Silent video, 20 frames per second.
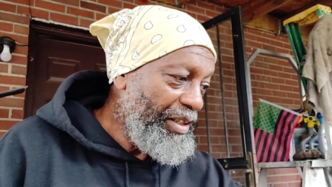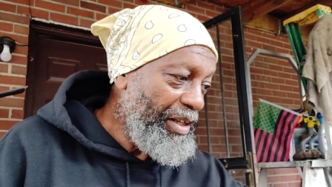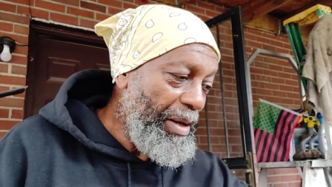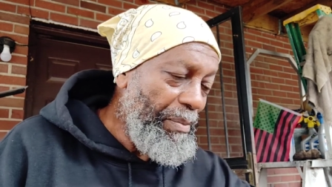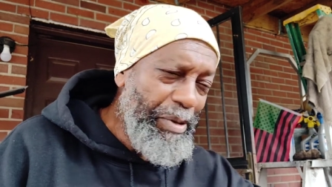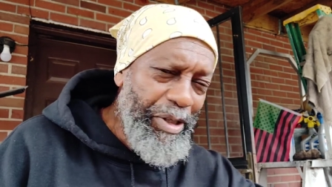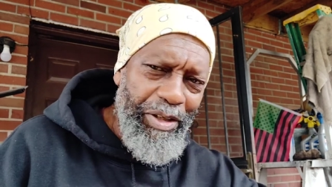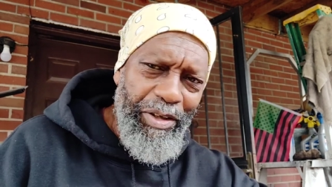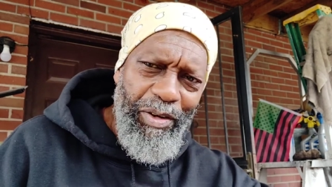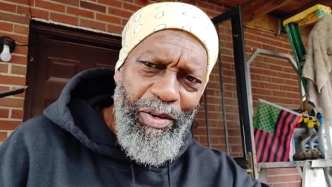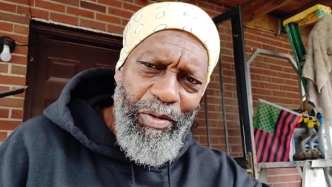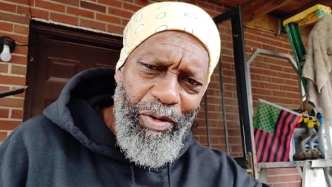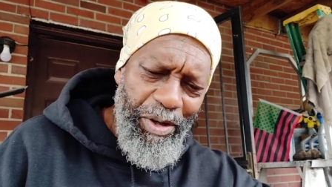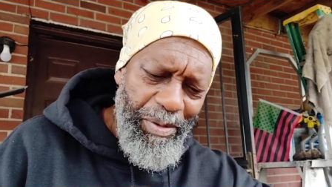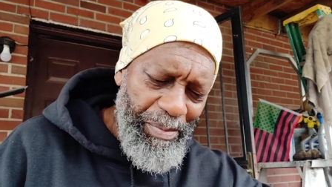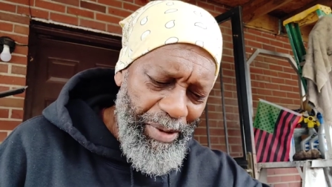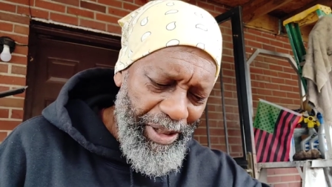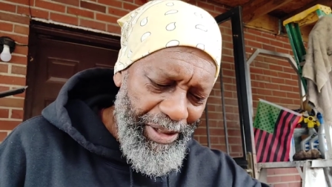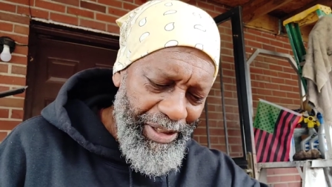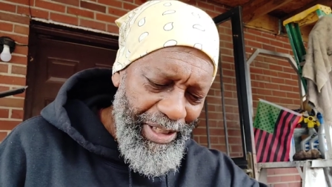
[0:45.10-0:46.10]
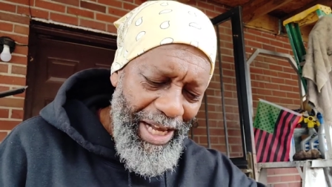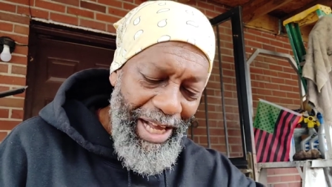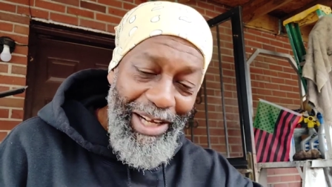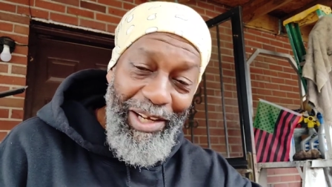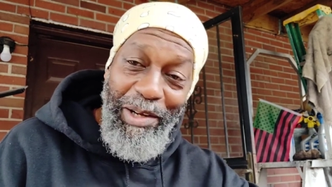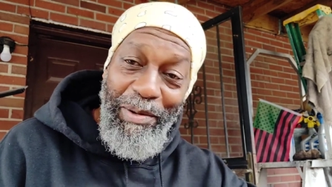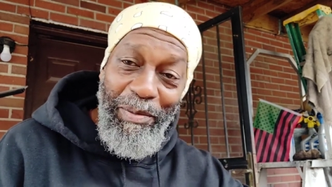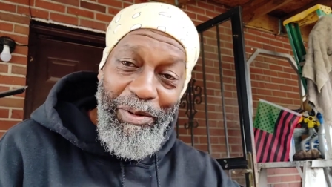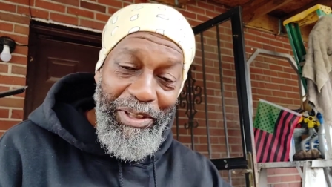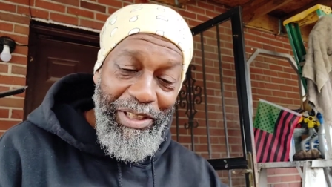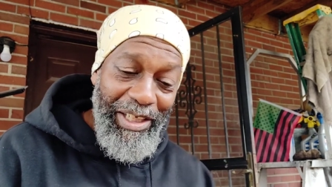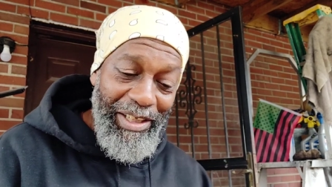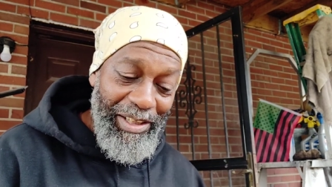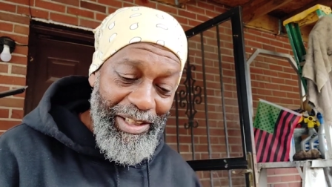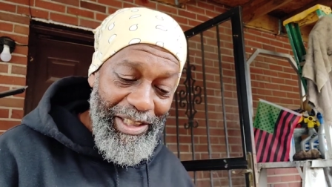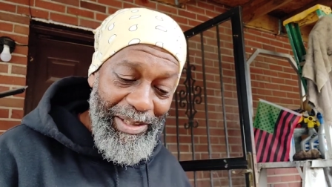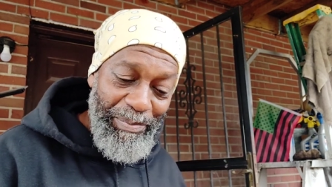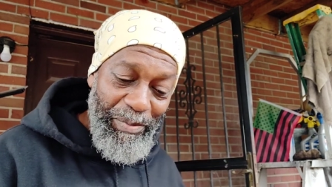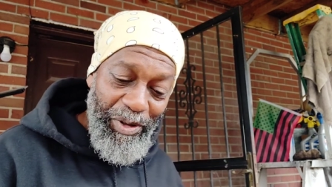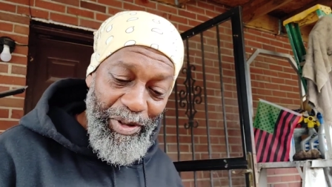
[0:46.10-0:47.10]
I mean the Glory Mix. I keep on saying the
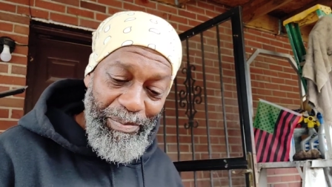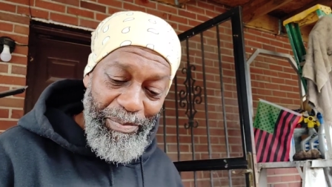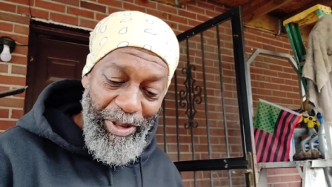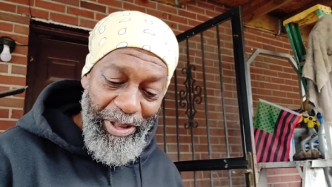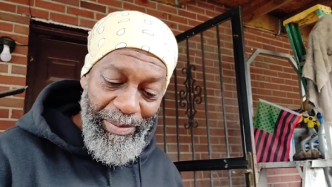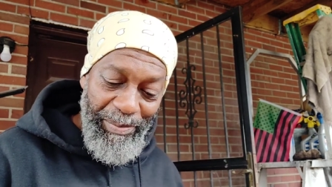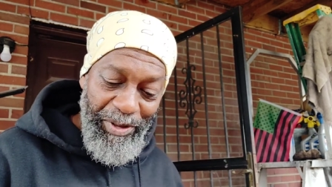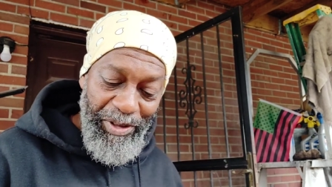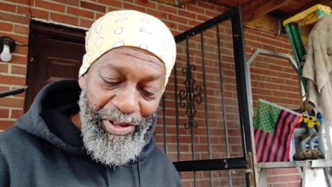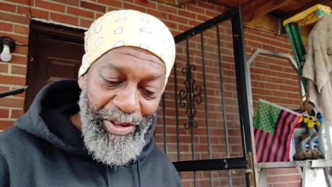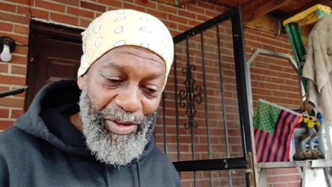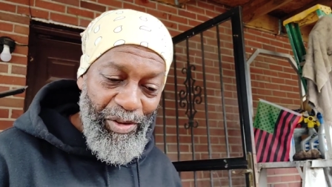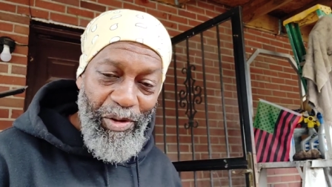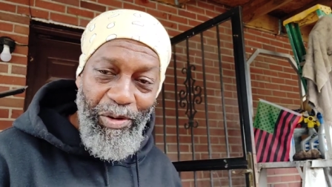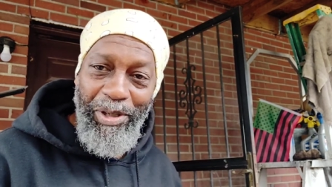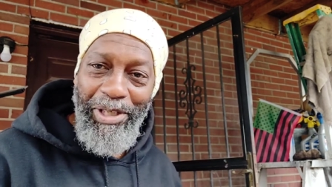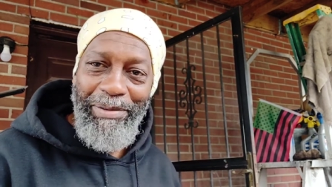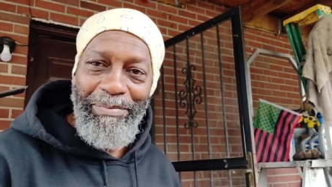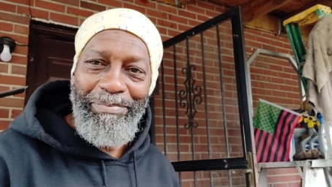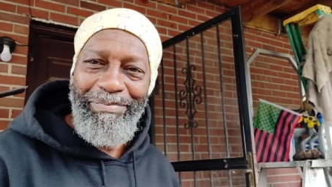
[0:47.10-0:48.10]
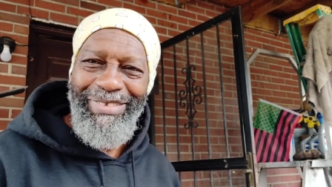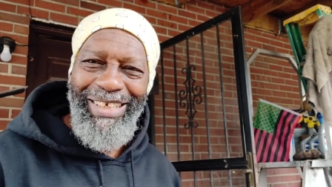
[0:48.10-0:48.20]
Spirit Mix, but it's Glory.